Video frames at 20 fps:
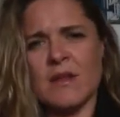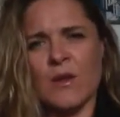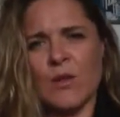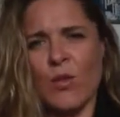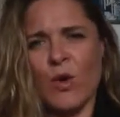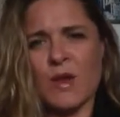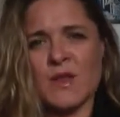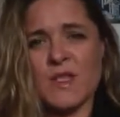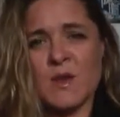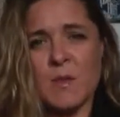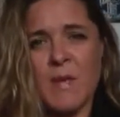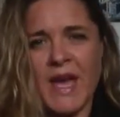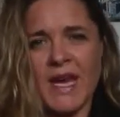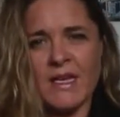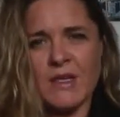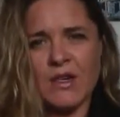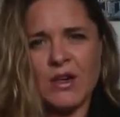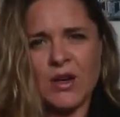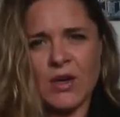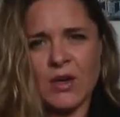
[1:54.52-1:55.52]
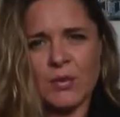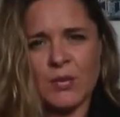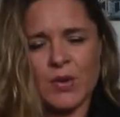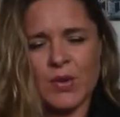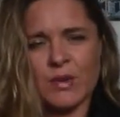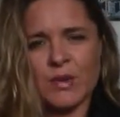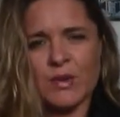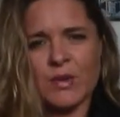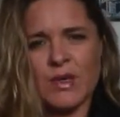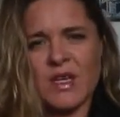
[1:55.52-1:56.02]
what's made up.
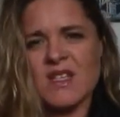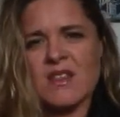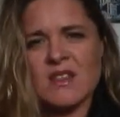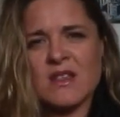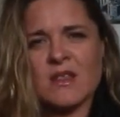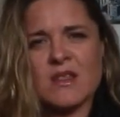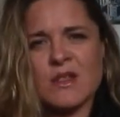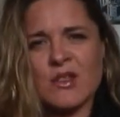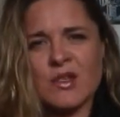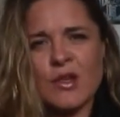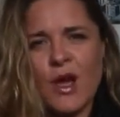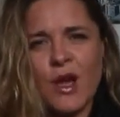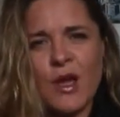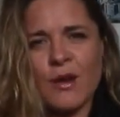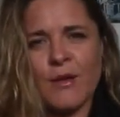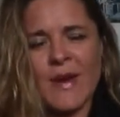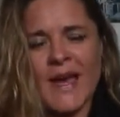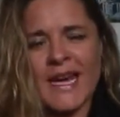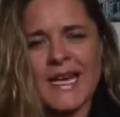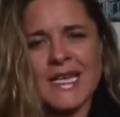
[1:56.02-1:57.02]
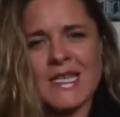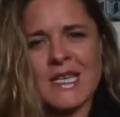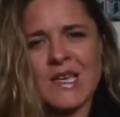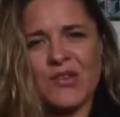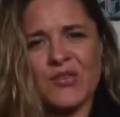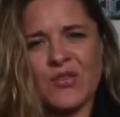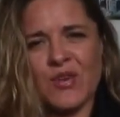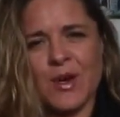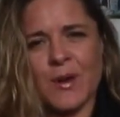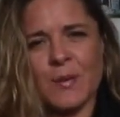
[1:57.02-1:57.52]
It doesn't know any
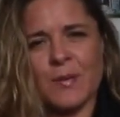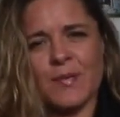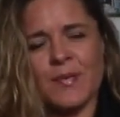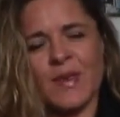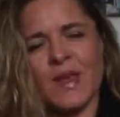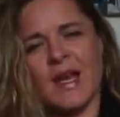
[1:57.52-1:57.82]
different.